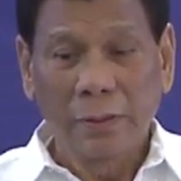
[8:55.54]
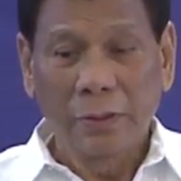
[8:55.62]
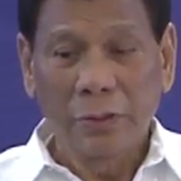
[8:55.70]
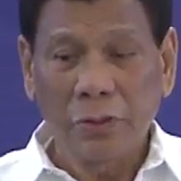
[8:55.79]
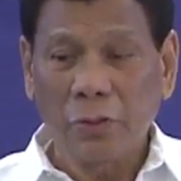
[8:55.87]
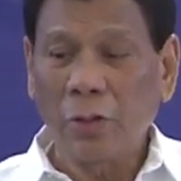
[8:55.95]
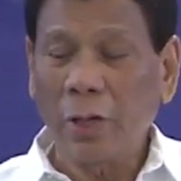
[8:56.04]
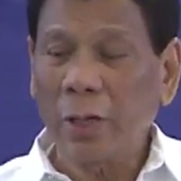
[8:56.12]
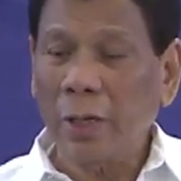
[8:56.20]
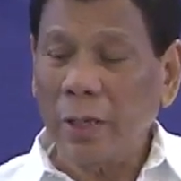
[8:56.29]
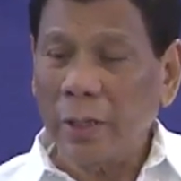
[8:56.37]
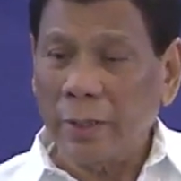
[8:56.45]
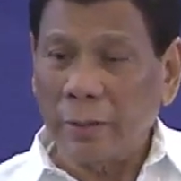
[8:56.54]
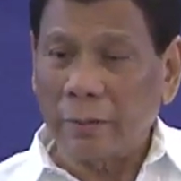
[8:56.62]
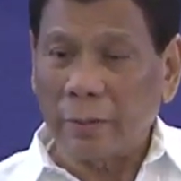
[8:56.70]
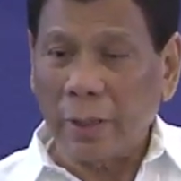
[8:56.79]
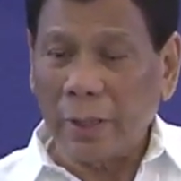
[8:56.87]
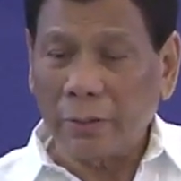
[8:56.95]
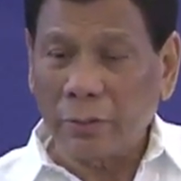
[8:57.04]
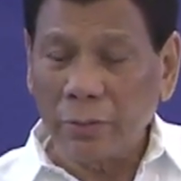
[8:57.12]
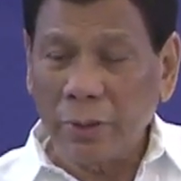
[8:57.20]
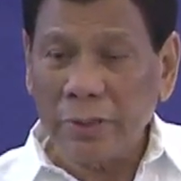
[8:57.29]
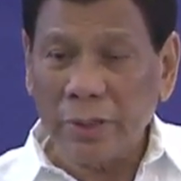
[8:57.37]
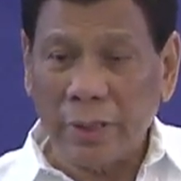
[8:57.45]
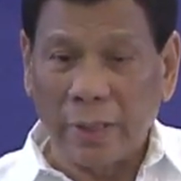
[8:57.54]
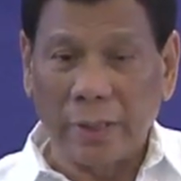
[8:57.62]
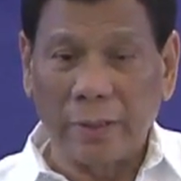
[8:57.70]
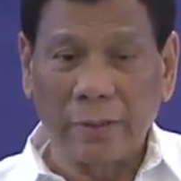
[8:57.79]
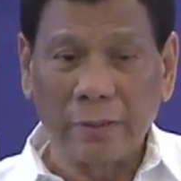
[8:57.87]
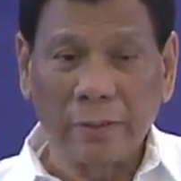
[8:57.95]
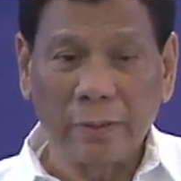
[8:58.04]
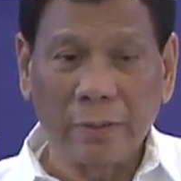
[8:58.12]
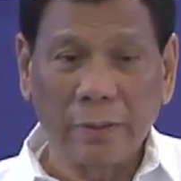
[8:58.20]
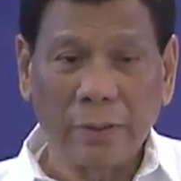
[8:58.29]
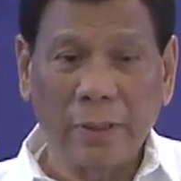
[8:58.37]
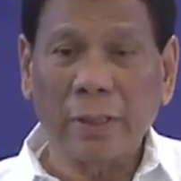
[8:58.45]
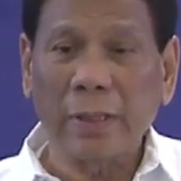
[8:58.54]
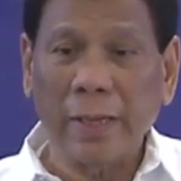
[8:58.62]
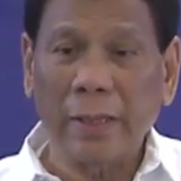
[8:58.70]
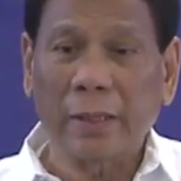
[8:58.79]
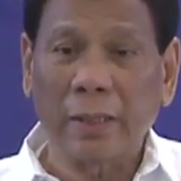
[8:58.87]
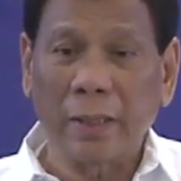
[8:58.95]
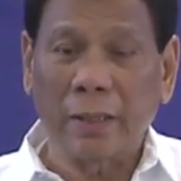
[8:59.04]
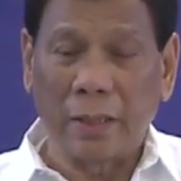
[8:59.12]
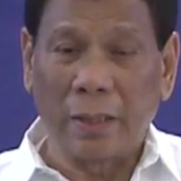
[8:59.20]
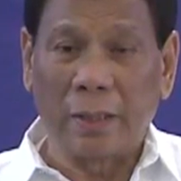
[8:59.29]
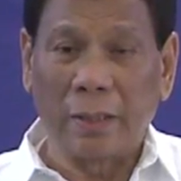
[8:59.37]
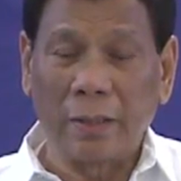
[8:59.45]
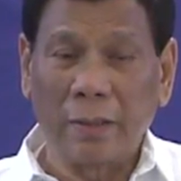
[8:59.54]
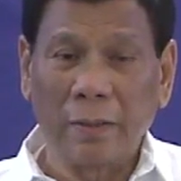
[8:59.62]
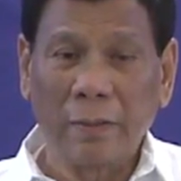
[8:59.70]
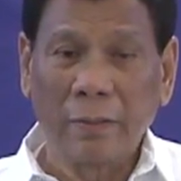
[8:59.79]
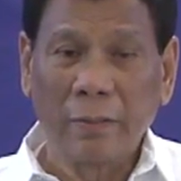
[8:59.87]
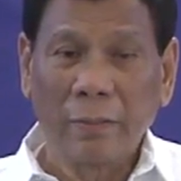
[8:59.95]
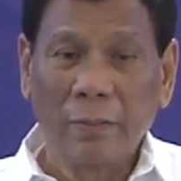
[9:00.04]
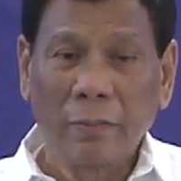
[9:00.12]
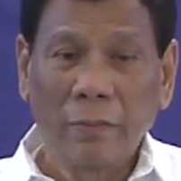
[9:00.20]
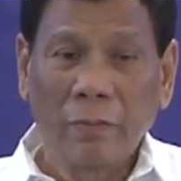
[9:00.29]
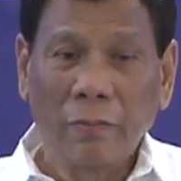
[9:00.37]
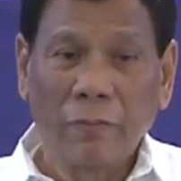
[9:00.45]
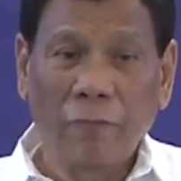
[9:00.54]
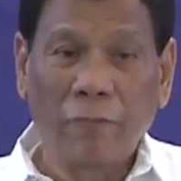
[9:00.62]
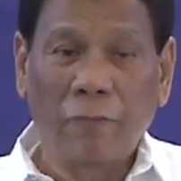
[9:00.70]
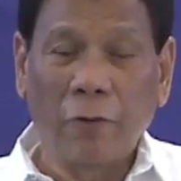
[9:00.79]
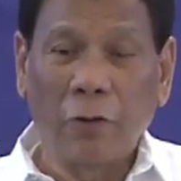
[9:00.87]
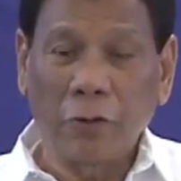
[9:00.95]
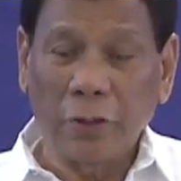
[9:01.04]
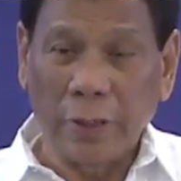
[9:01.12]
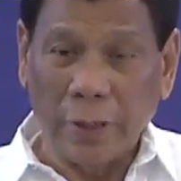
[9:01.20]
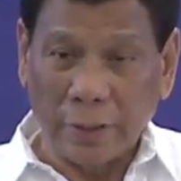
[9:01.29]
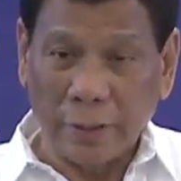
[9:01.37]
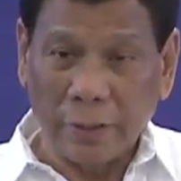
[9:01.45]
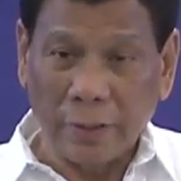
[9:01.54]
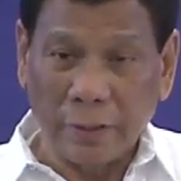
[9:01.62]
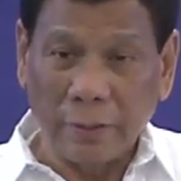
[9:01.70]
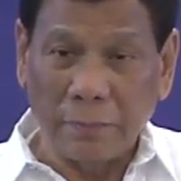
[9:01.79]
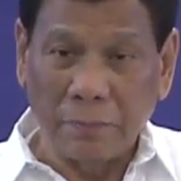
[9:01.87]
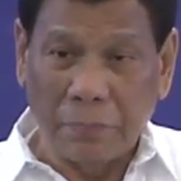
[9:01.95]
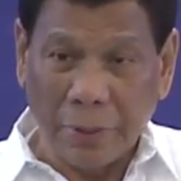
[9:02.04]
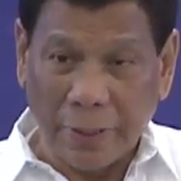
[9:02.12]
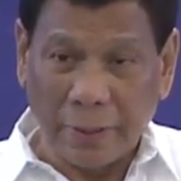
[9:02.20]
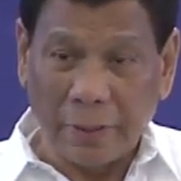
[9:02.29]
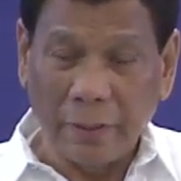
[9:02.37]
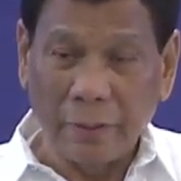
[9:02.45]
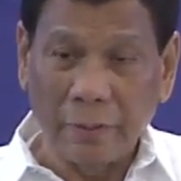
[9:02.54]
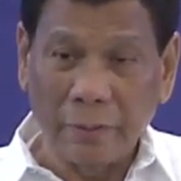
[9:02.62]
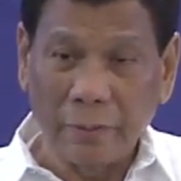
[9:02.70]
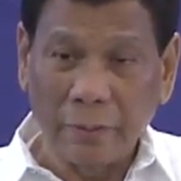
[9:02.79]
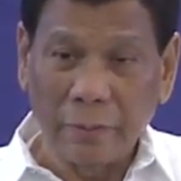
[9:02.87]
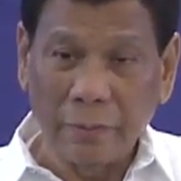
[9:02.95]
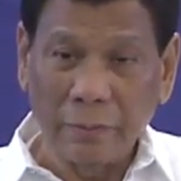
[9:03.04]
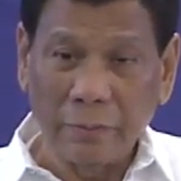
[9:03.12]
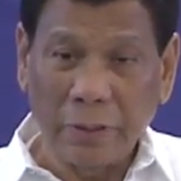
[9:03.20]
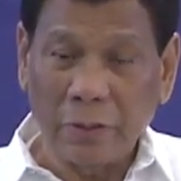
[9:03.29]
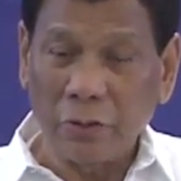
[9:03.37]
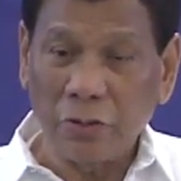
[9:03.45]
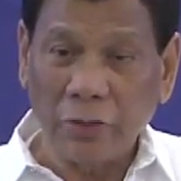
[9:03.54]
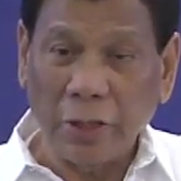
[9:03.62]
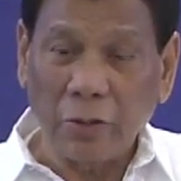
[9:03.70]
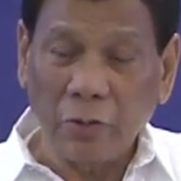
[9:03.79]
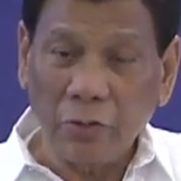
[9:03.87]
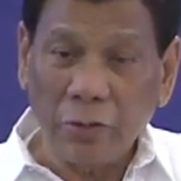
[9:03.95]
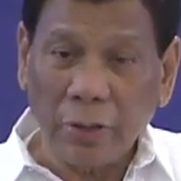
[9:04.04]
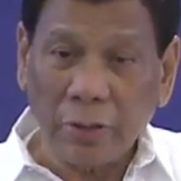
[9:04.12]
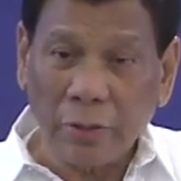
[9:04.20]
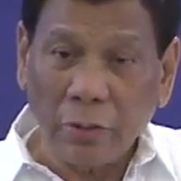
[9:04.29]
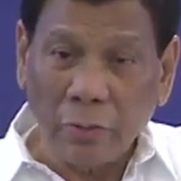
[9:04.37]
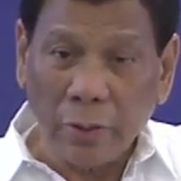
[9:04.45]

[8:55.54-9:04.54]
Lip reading: So hanggang ngayon, at to this day, they are aching really for that break because they could not do